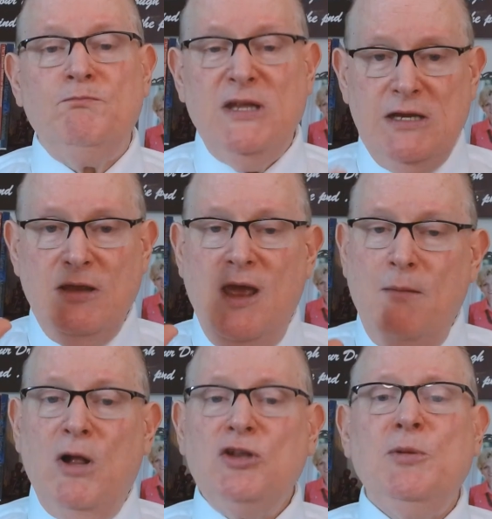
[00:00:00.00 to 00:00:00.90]
many
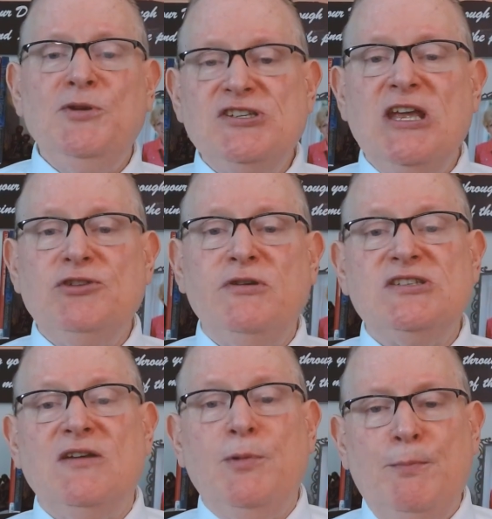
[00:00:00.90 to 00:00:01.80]
multiple
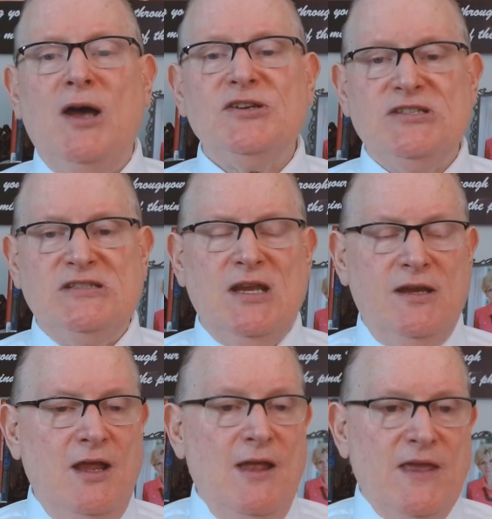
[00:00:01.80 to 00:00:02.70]
centuries of
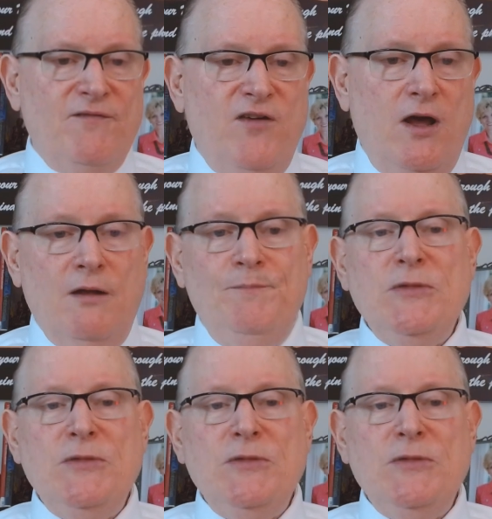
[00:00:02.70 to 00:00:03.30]
apostasy that followed.